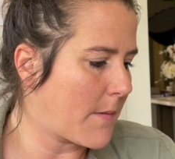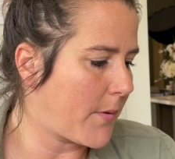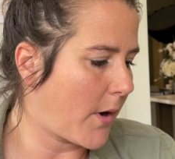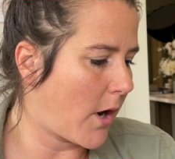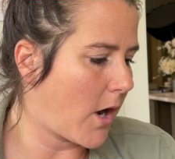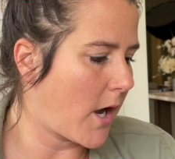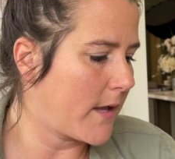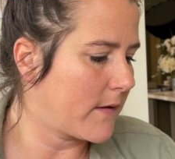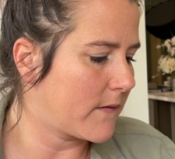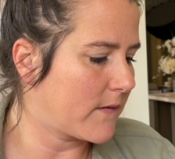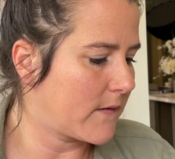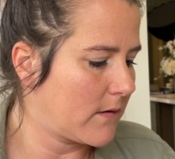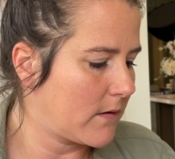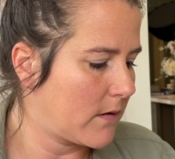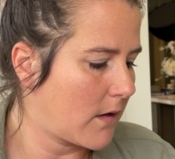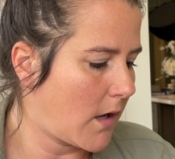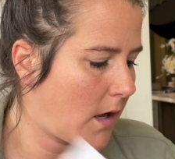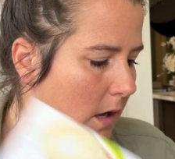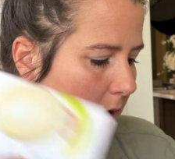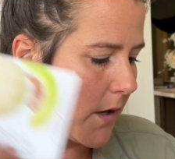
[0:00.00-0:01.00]
bought
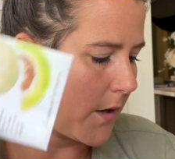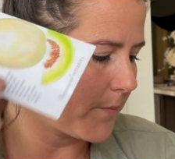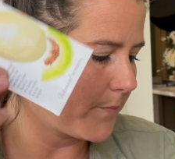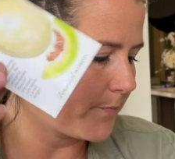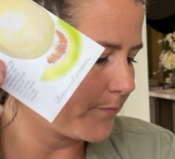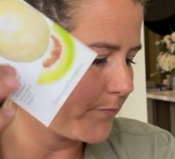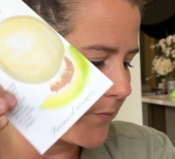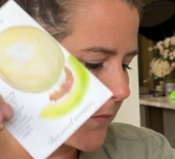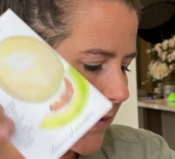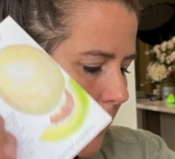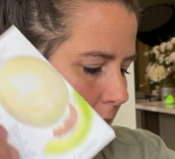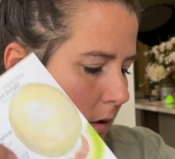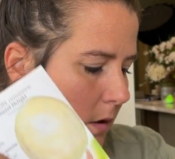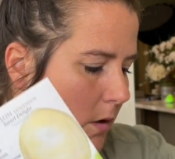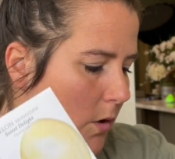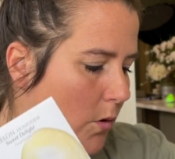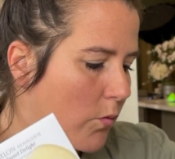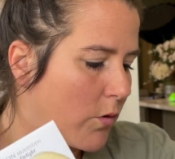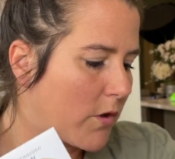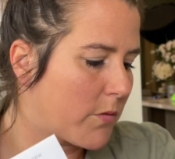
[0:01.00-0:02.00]

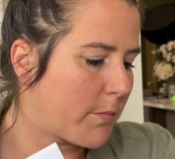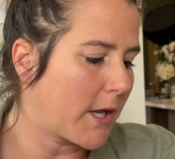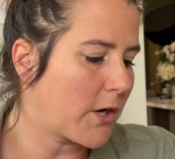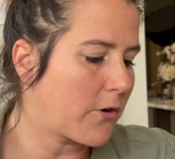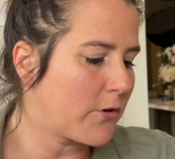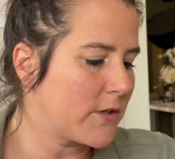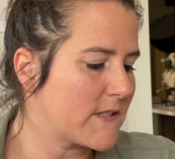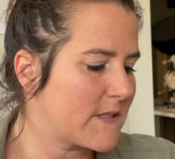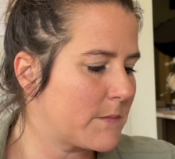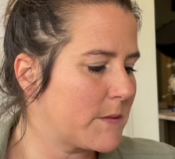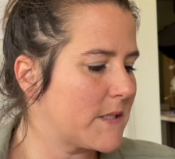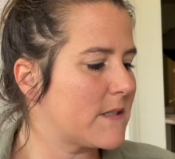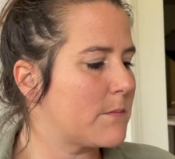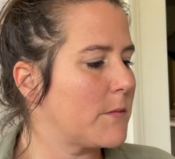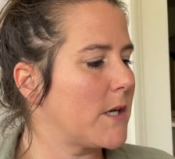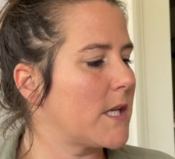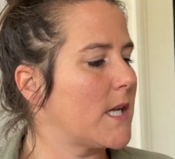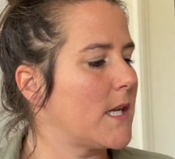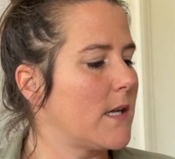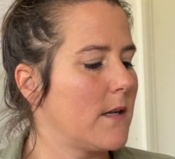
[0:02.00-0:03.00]
with my Christmas
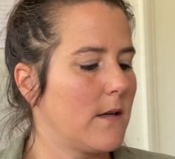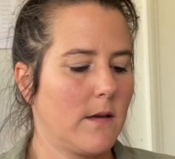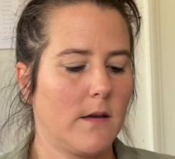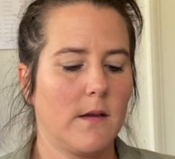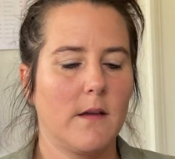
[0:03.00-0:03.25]
money.